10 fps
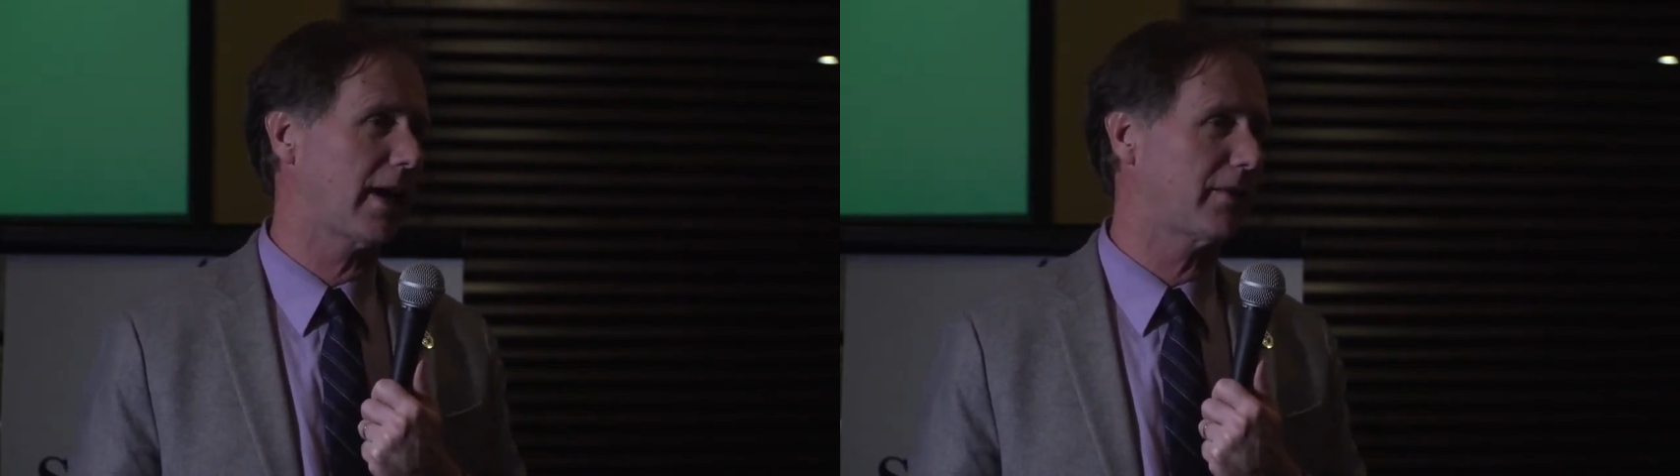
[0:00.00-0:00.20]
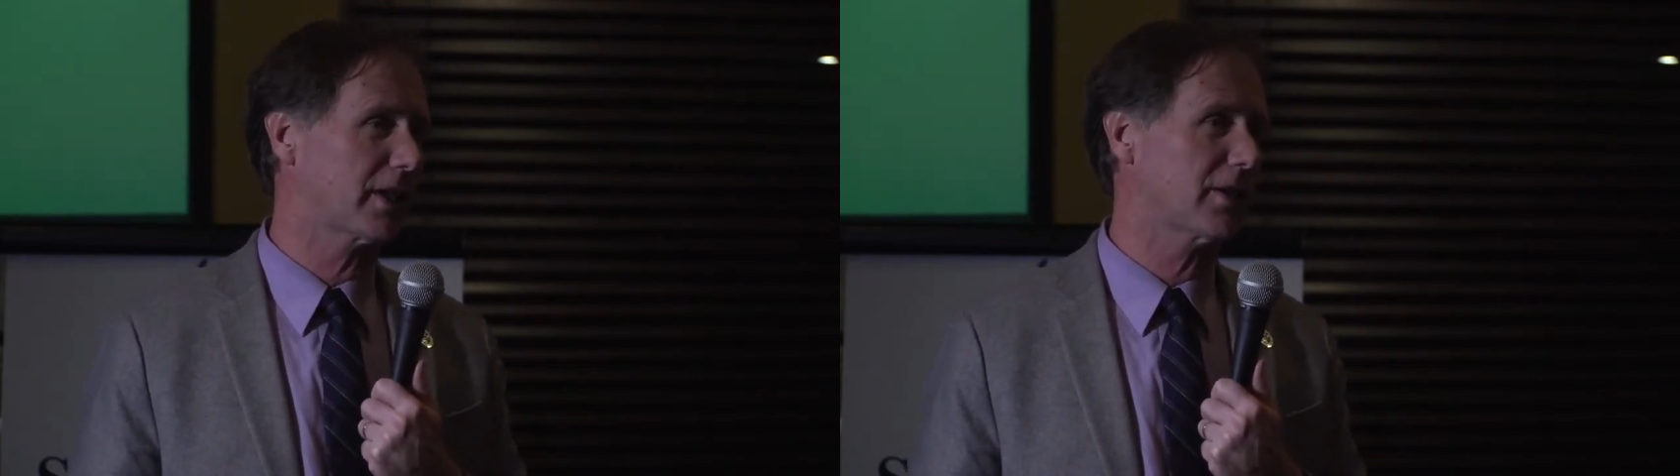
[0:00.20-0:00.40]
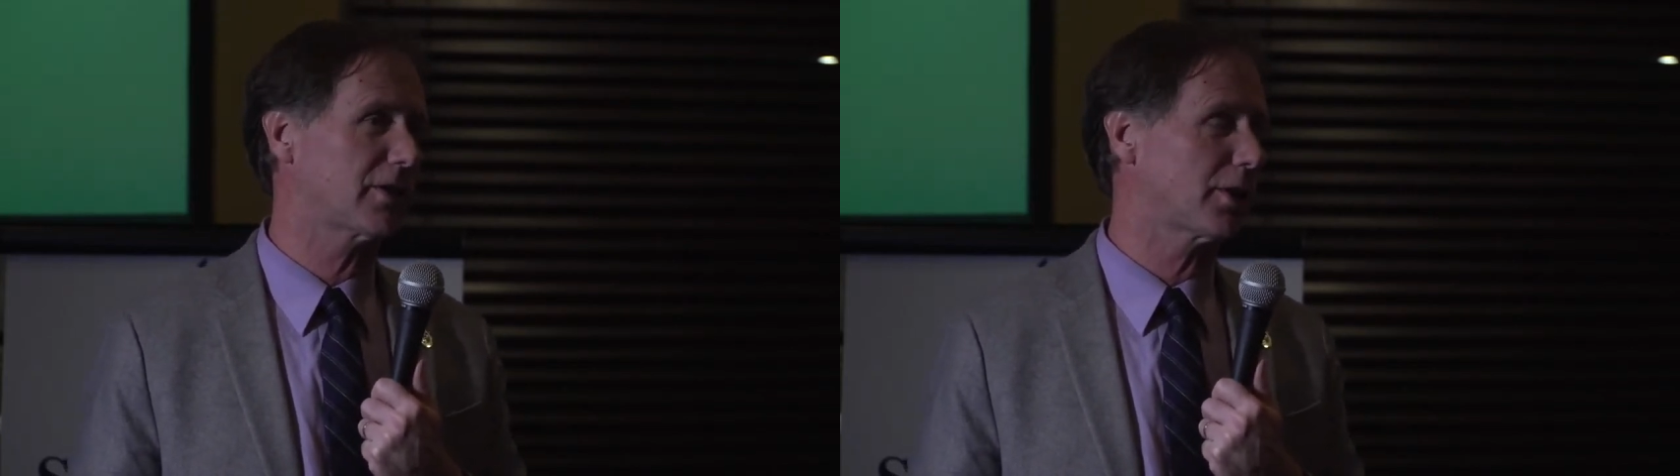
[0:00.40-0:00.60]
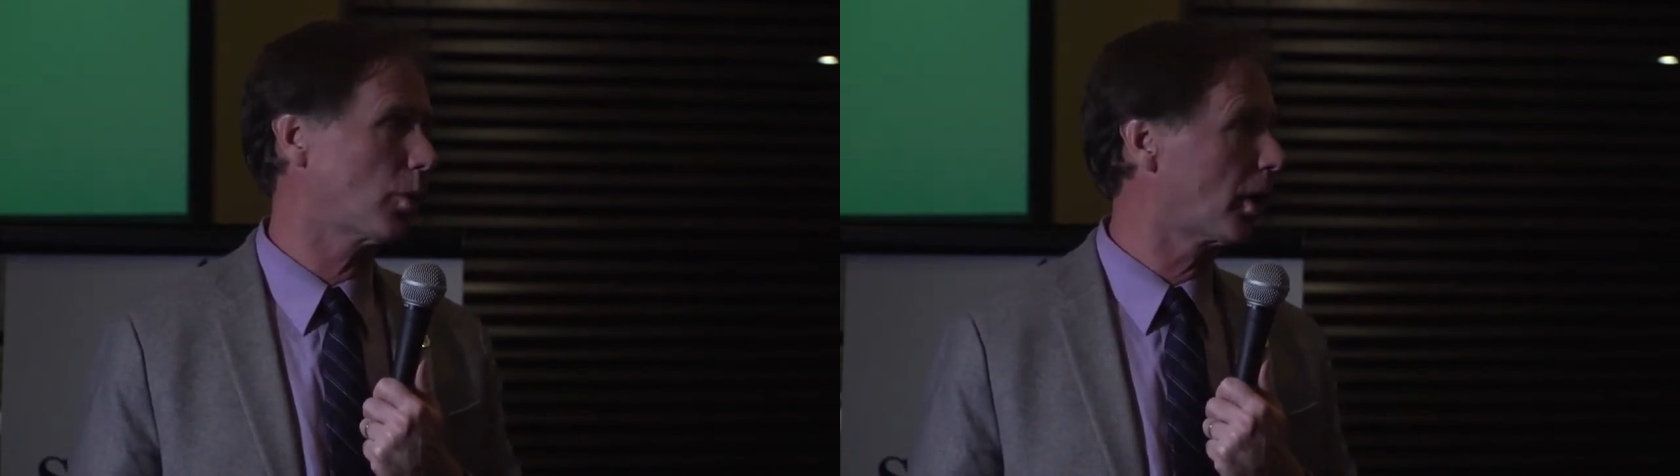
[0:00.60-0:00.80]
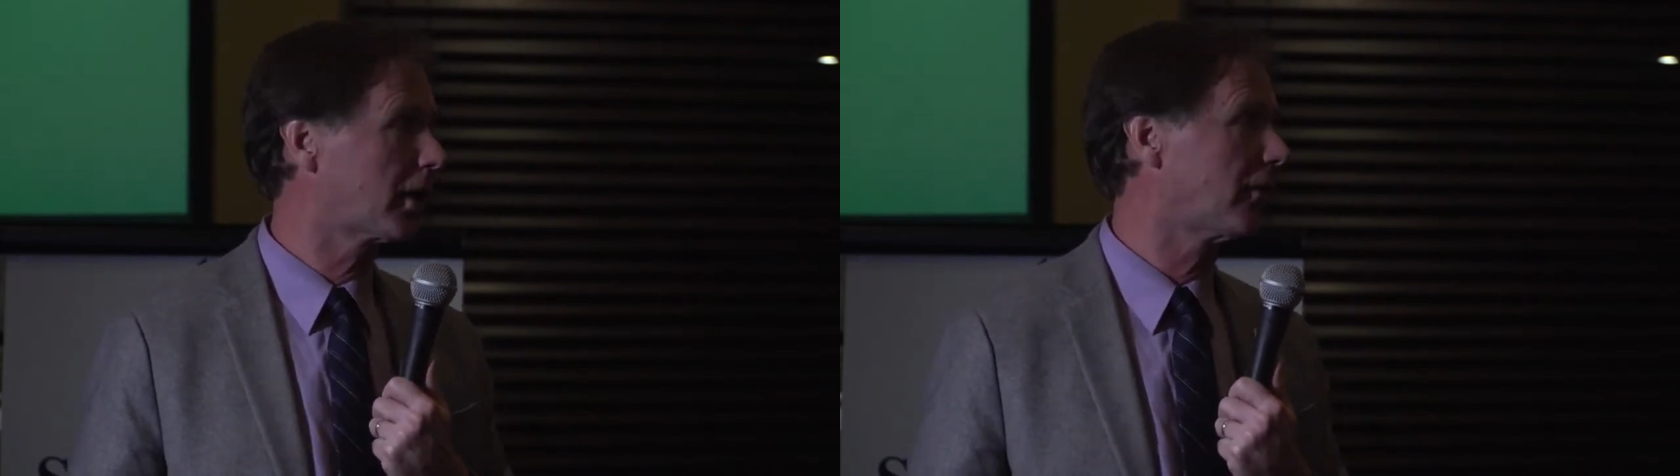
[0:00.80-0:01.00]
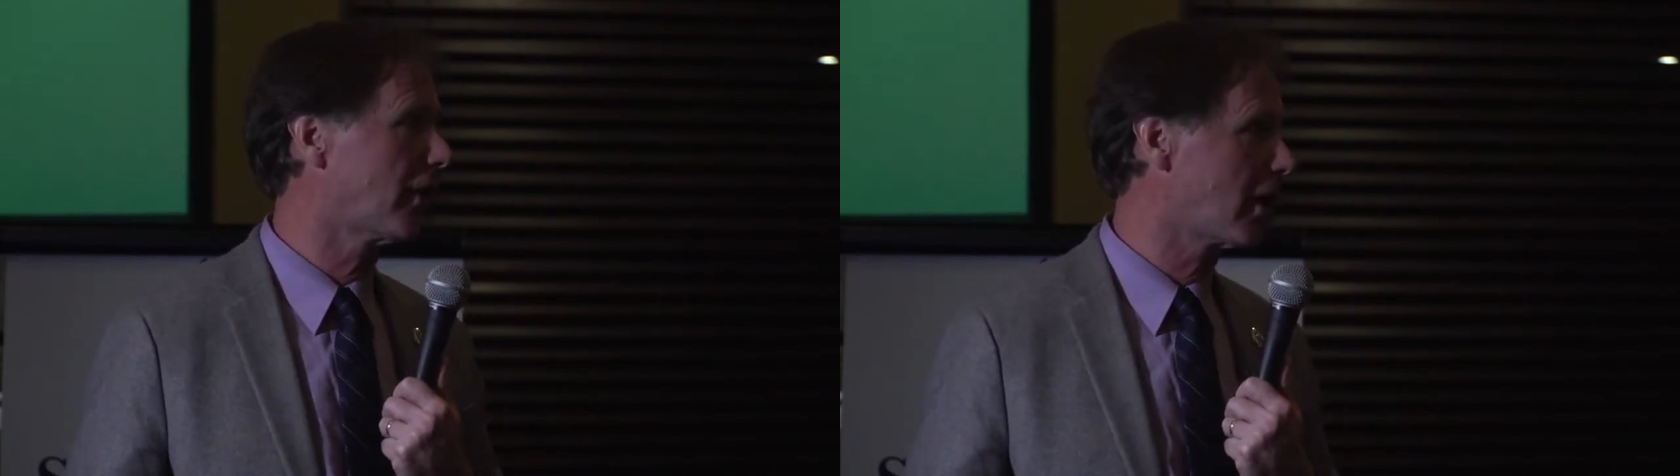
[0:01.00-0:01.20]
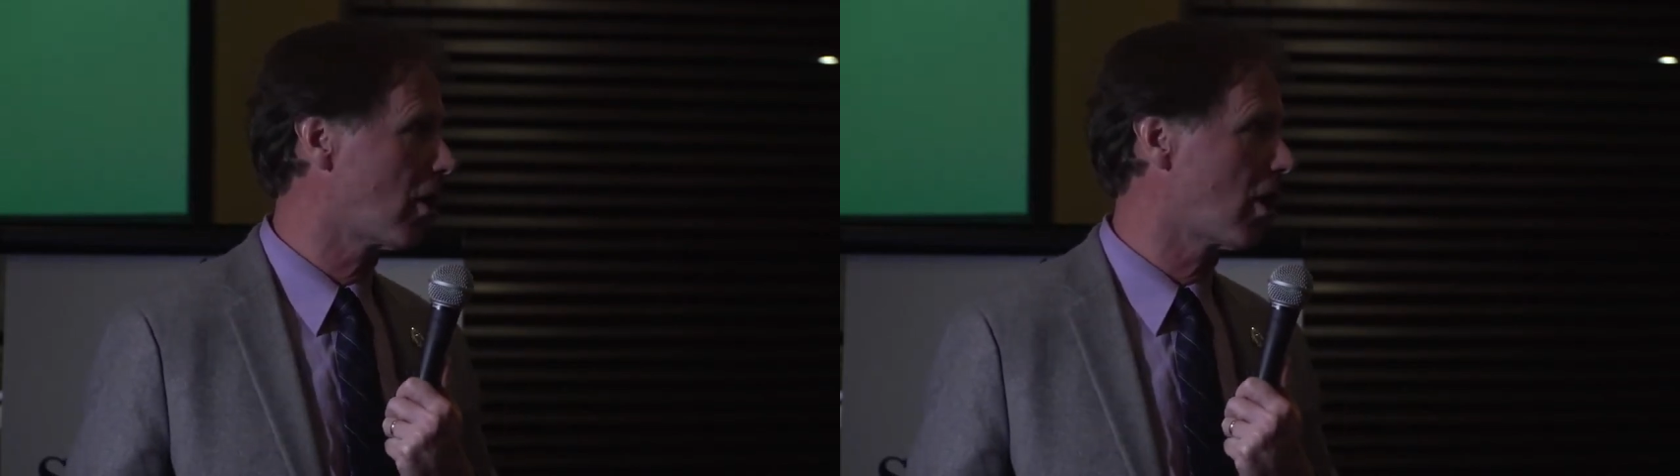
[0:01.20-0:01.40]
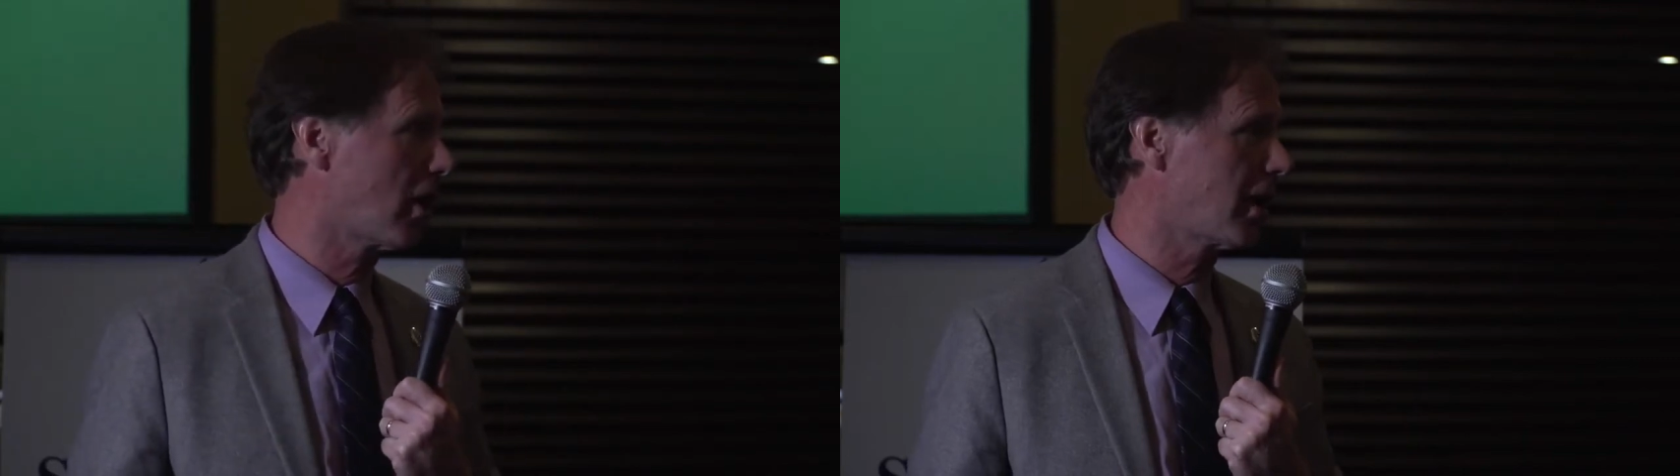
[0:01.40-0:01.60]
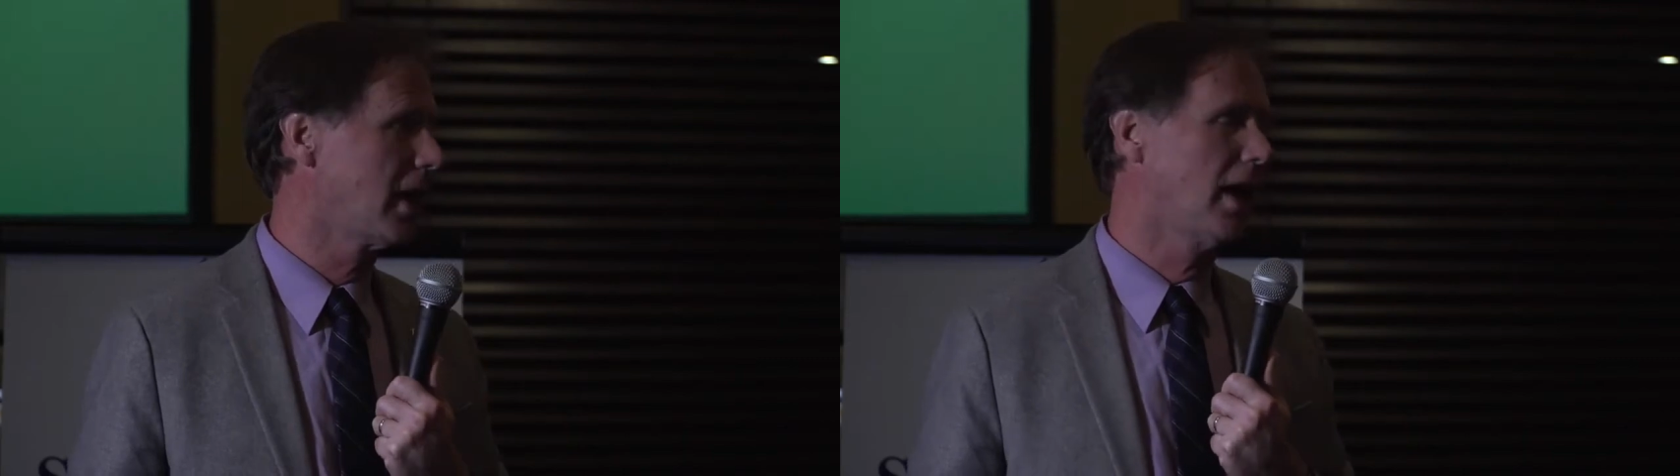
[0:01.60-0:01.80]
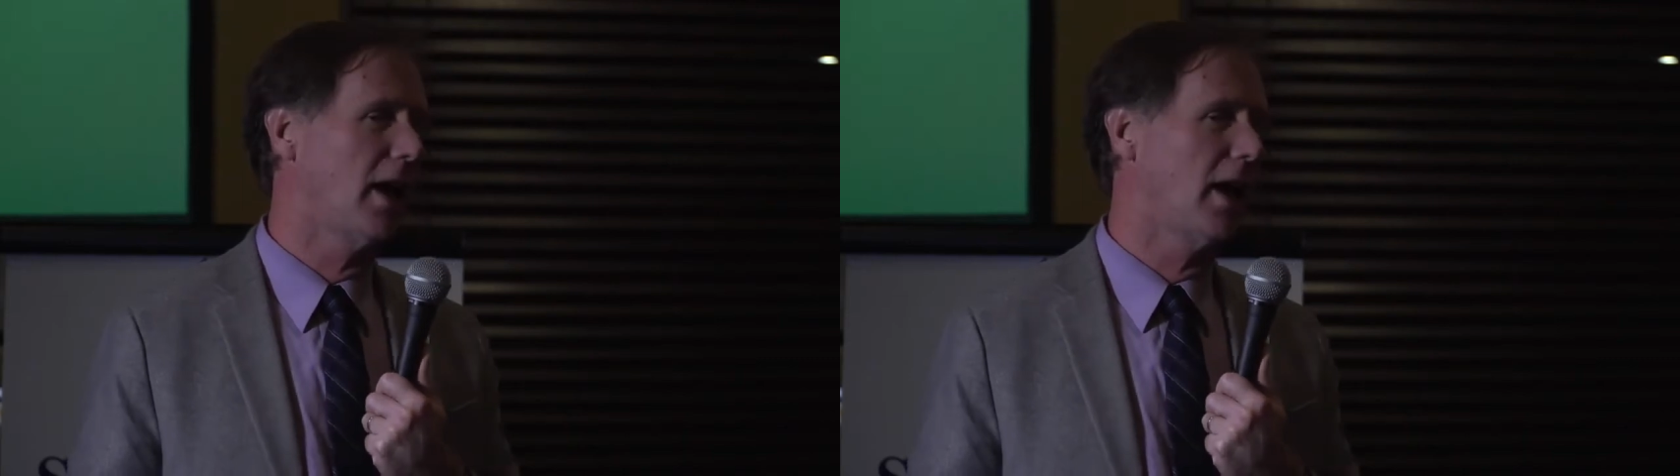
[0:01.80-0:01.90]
advocates that are working very hard,